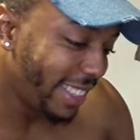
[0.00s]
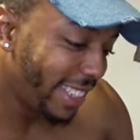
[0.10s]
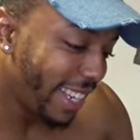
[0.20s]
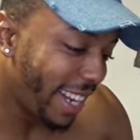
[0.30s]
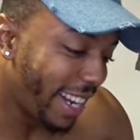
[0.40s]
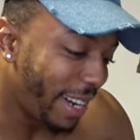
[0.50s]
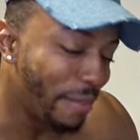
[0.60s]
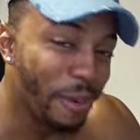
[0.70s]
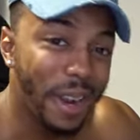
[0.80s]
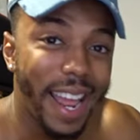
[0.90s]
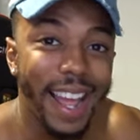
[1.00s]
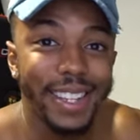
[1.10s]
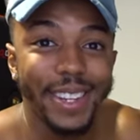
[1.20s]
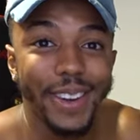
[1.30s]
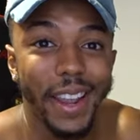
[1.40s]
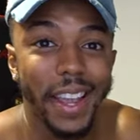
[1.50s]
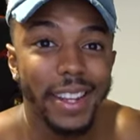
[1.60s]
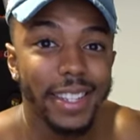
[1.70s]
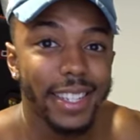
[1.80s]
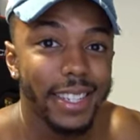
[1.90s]
Nah, boy, that is
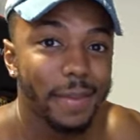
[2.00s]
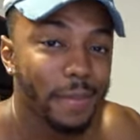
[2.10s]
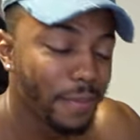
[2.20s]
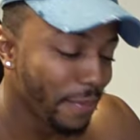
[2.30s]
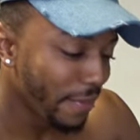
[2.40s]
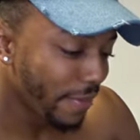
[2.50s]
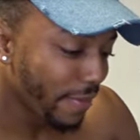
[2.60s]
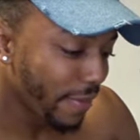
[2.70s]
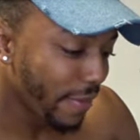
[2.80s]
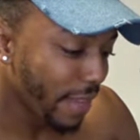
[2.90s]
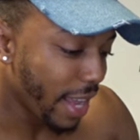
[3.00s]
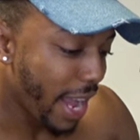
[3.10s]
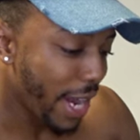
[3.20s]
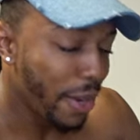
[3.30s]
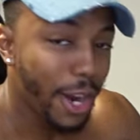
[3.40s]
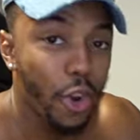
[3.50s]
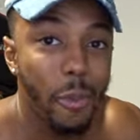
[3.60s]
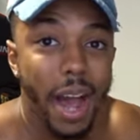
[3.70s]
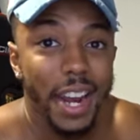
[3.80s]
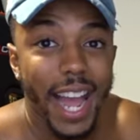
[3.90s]
crazy. I know that
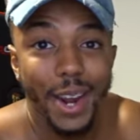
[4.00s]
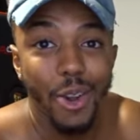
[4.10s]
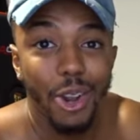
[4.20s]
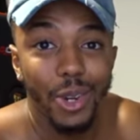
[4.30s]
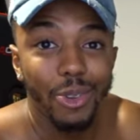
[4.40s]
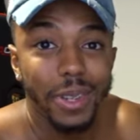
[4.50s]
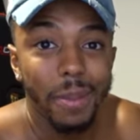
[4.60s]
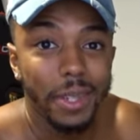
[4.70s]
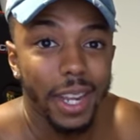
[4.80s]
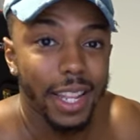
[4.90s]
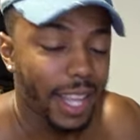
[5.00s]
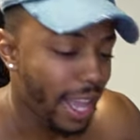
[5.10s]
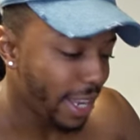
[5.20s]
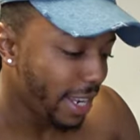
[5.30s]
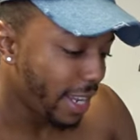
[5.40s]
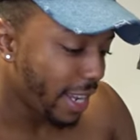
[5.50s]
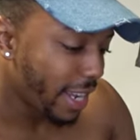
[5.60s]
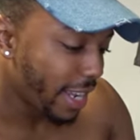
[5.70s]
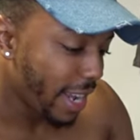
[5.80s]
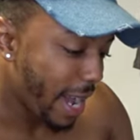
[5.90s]
nobody I know could do some shit like that.
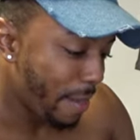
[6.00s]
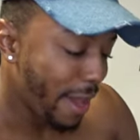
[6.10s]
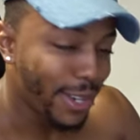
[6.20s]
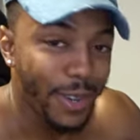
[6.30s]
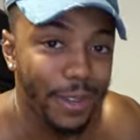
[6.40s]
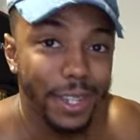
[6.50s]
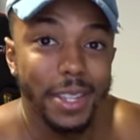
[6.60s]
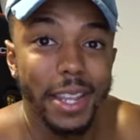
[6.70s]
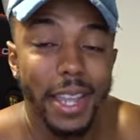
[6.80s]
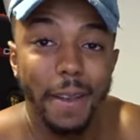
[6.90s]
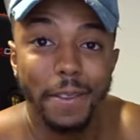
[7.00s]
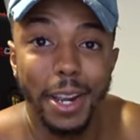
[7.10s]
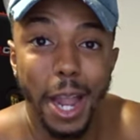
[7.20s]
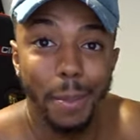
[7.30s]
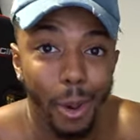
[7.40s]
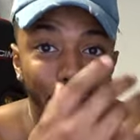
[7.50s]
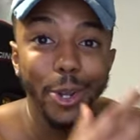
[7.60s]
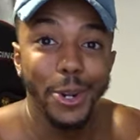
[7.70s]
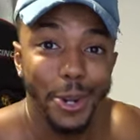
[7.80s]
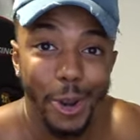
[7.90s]
I'm not sure if she's just a gifted cup
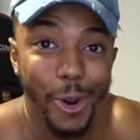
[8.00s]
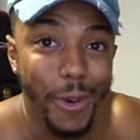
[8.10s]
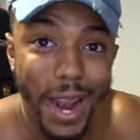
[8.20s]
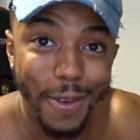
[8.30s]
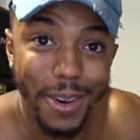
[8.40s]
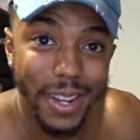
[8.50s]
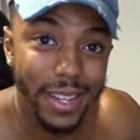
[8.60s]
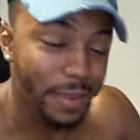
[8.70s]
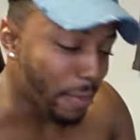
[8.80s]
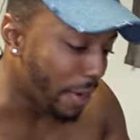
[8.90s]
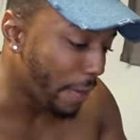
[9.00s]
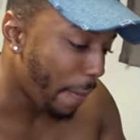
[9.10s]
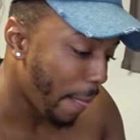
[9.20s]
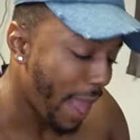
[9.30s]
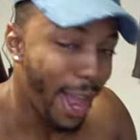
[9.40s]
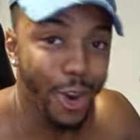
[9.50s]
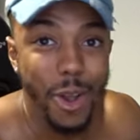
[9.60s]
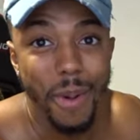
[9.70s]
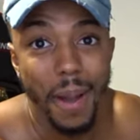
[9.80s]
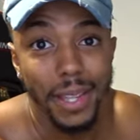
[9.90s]
holder or whatever it is, but I know
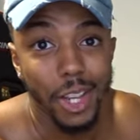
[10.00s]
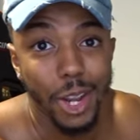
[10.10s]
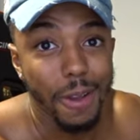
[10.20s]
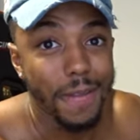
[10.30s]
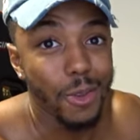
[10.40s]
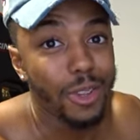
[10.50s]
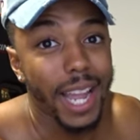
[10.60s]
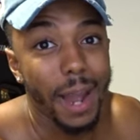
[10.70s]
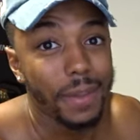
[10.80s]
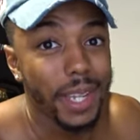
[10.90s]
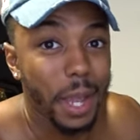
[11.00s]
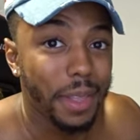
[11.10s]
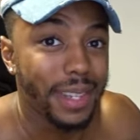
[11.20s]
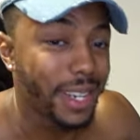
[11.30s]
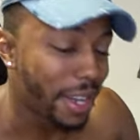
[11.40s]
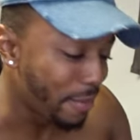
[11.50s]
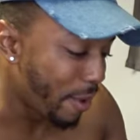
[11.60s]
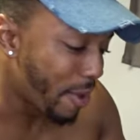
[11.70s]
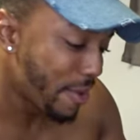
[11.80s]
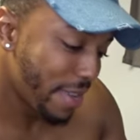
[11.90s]
it probably took a few times to get this done,
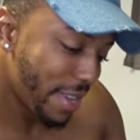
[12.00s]
bro.